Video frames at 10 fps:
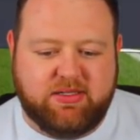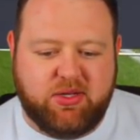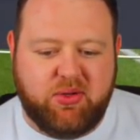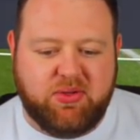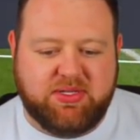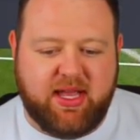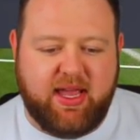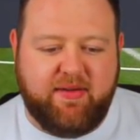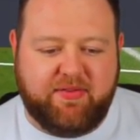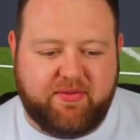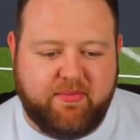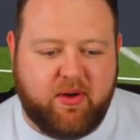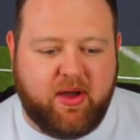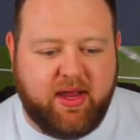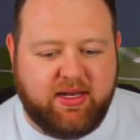two saves from
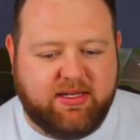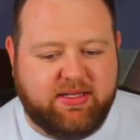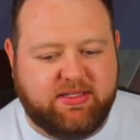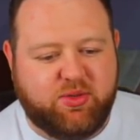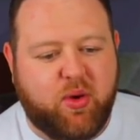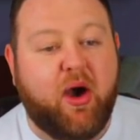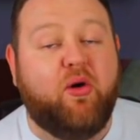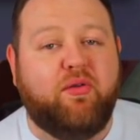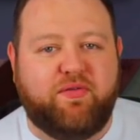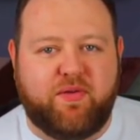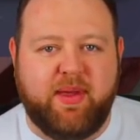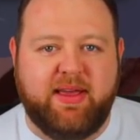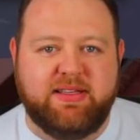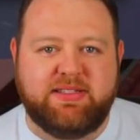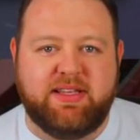mine, twelve from
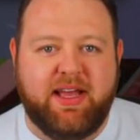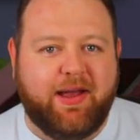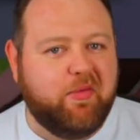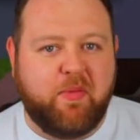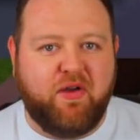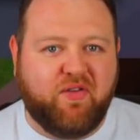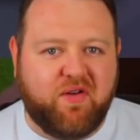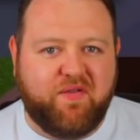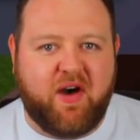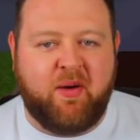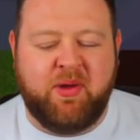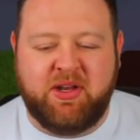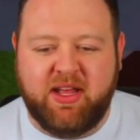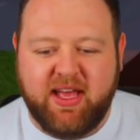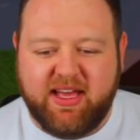his, and we both got
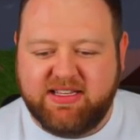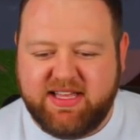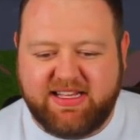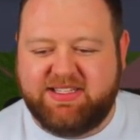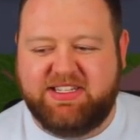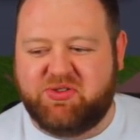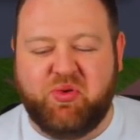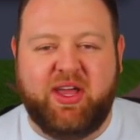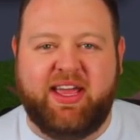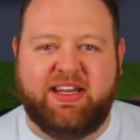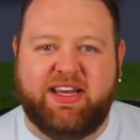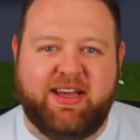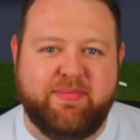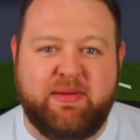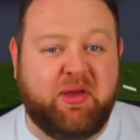Farman. So that's just weird.
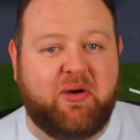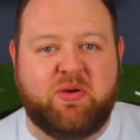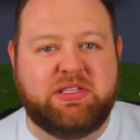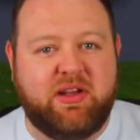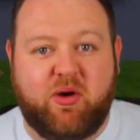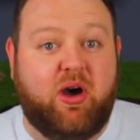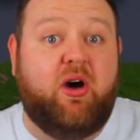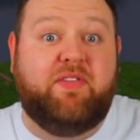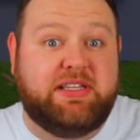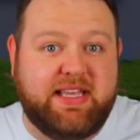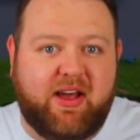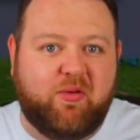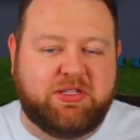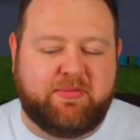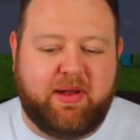Uh, maybe I wasn't, or obviously I
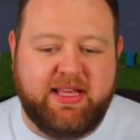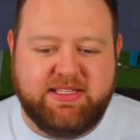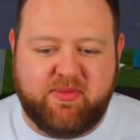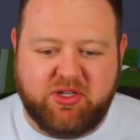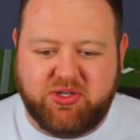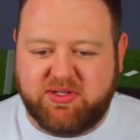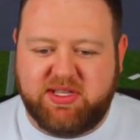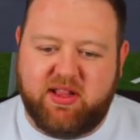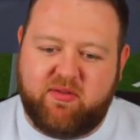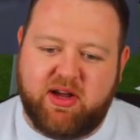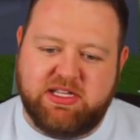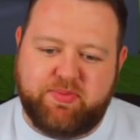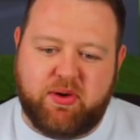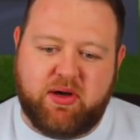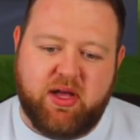wasn't placing my shots in the right
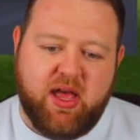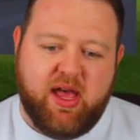spot.